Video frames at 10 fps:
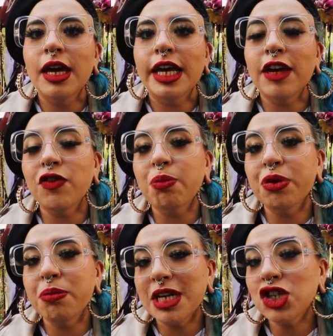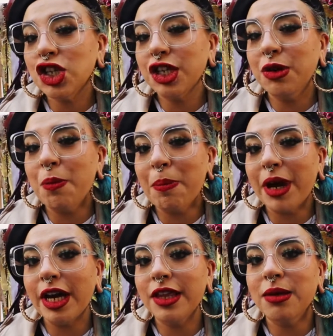given permission
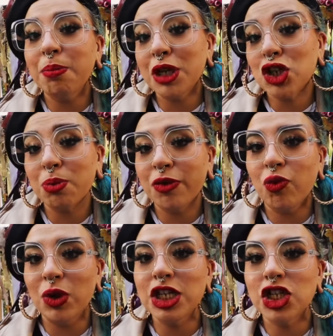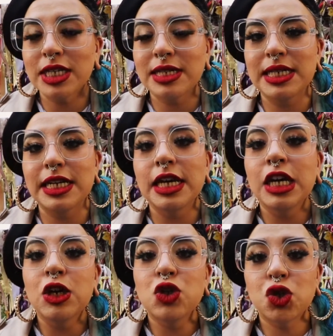by the Bishop of Winchester
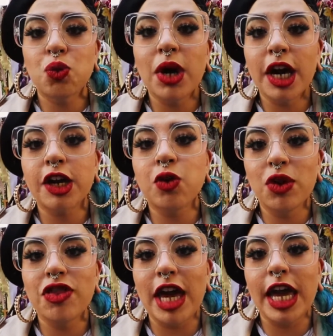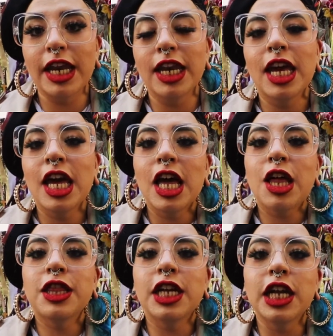to work within
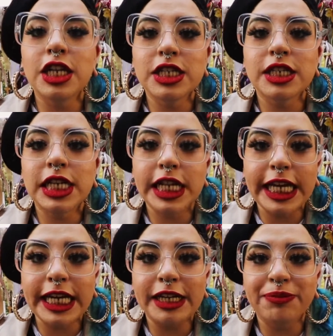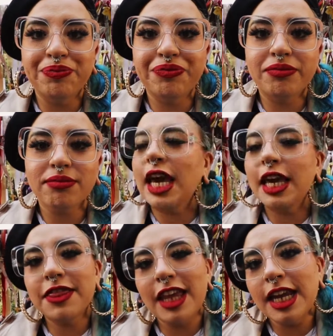the London Clink.
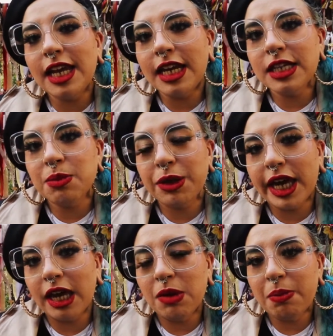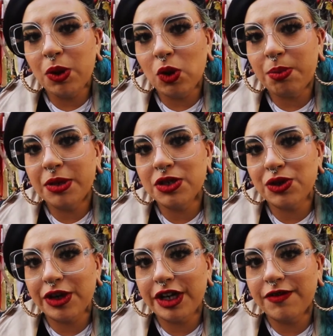It then later became a pauper's
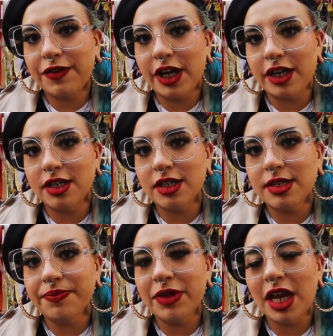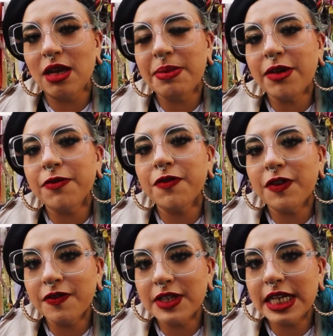graveyard, and about
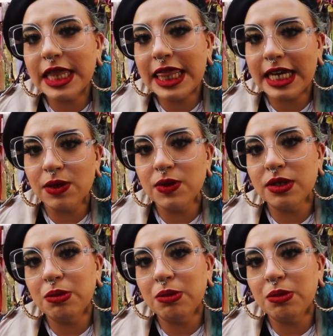15,000